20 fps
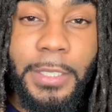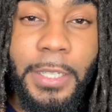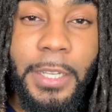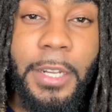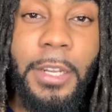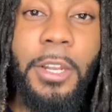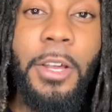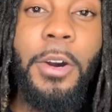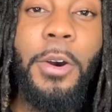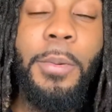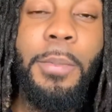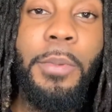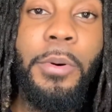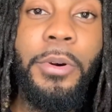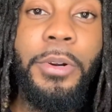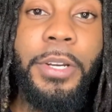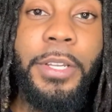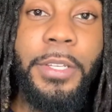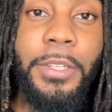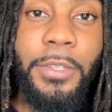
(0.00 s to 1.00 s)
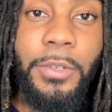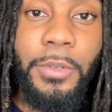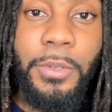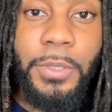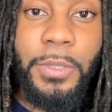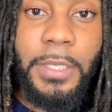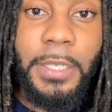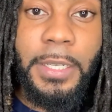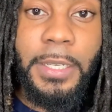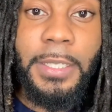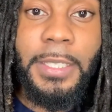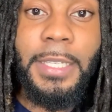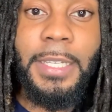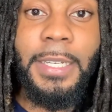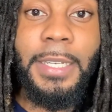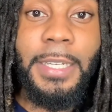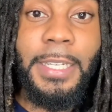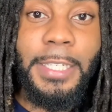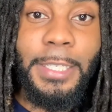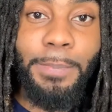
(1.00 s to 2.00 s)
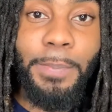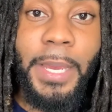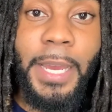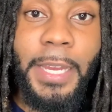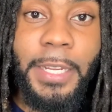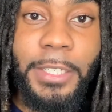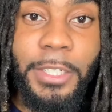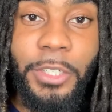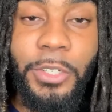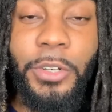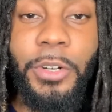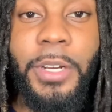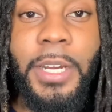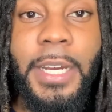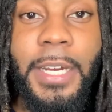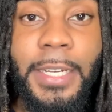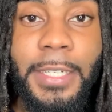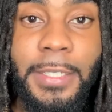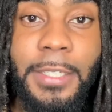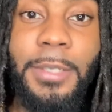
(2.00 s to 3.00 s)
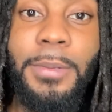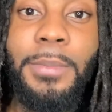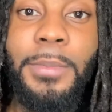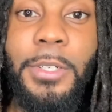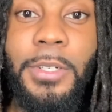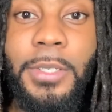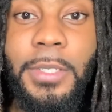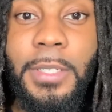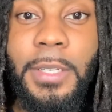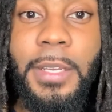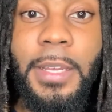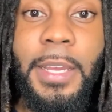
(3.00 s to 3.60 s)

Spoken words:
their load board and use it to dispatch your customers.